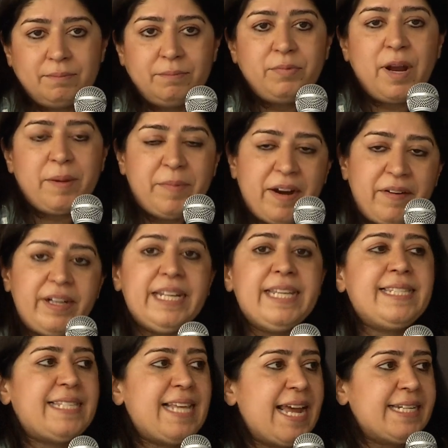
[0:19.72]
primarily
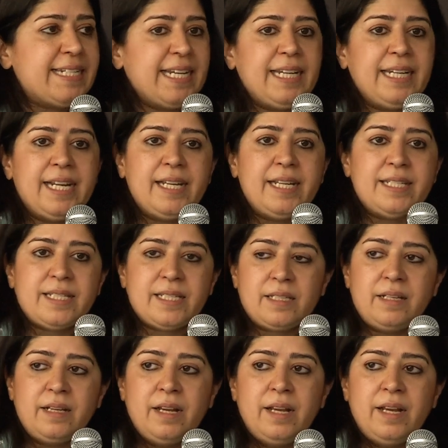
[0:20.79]
set in a,
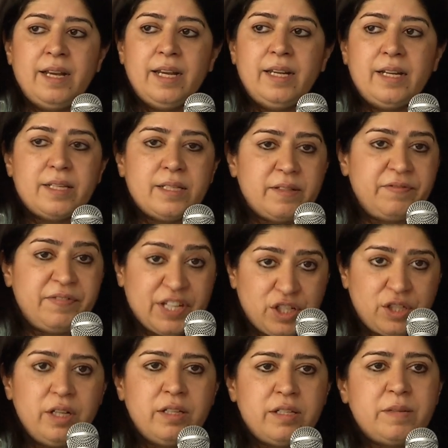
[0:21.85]
in a
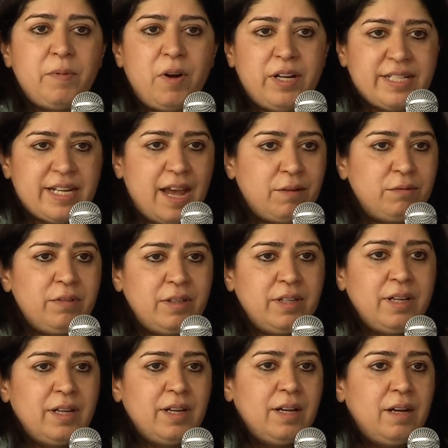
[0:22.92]
fictional small town
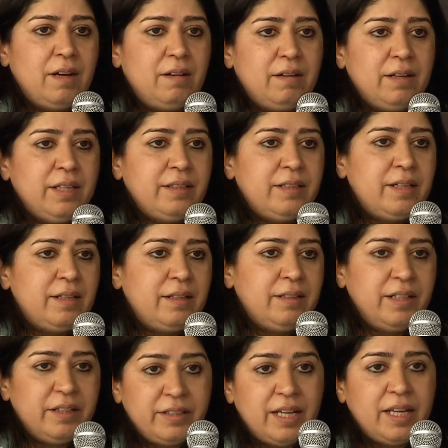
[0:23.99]
uh, in the,
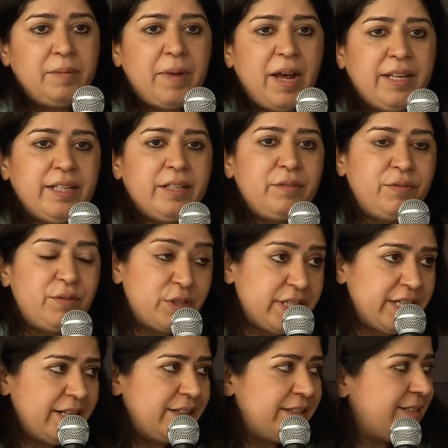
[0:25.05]
near the Himalayan
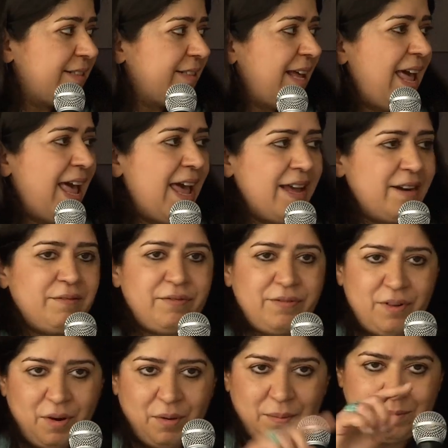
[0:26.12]
foothills. And
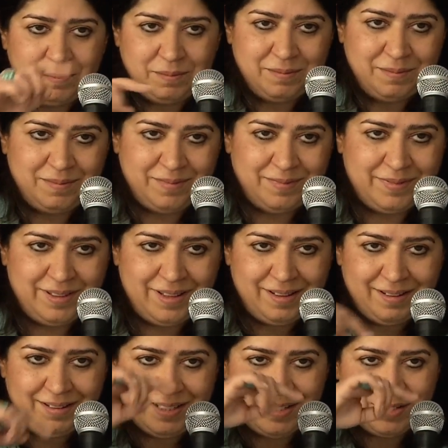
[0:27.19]
from
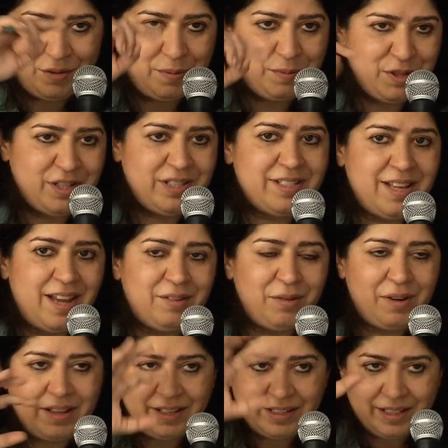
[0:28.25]
the descriptions
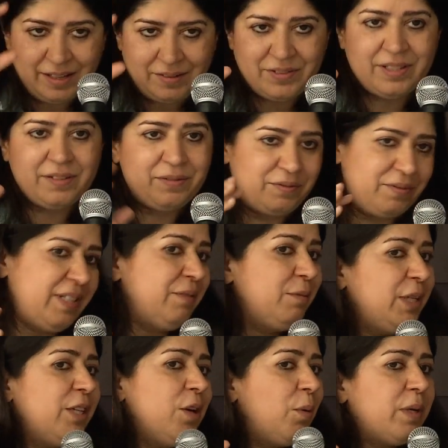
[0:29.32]
Anuradha gives, we,
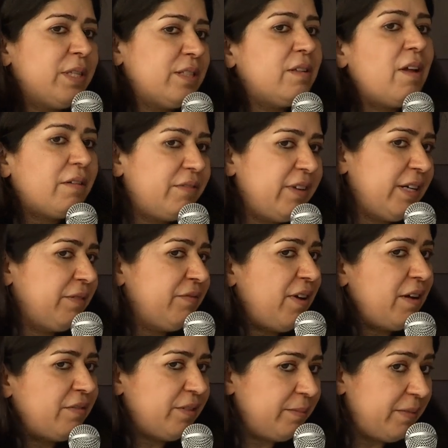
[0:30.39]
we know it's not very
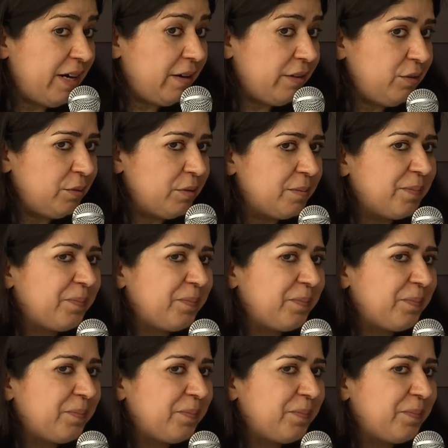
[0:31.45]
far from Dehradun.